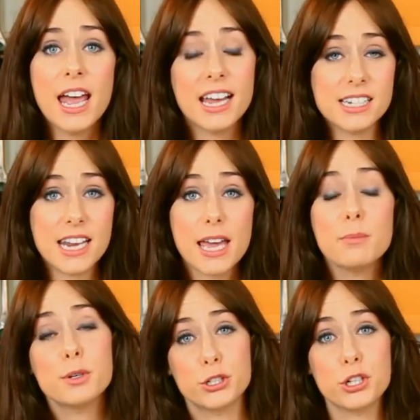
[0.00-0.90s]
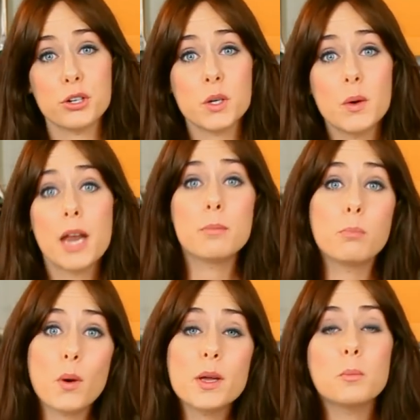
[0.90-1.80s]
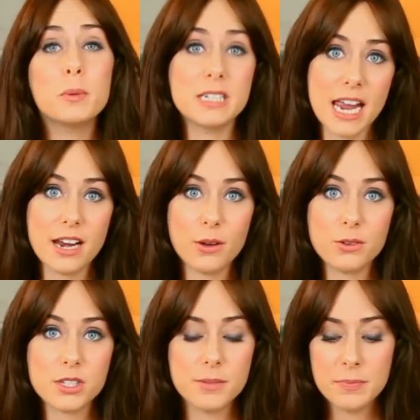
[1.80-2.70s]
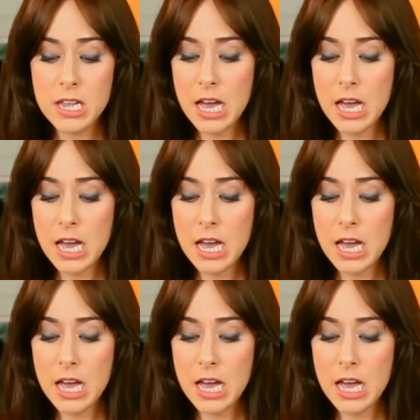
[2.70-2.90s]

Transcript: and today I'm going to show you how to boil potatoes.